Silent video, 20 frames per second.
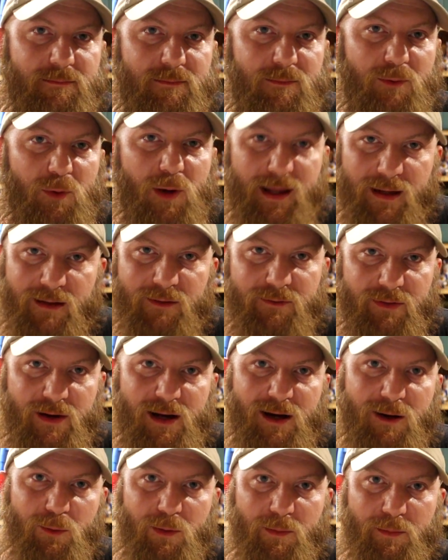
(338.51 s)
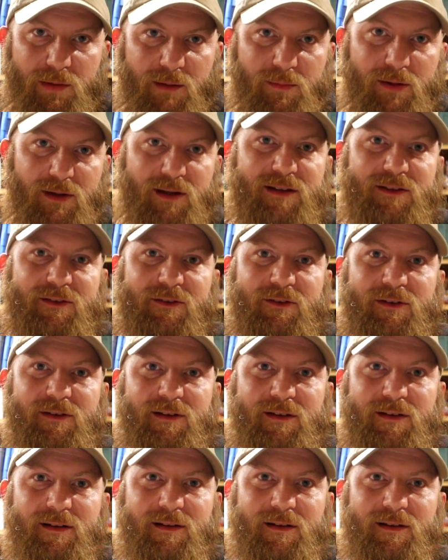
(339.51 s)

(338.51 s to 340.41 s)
rank-and-file Republicans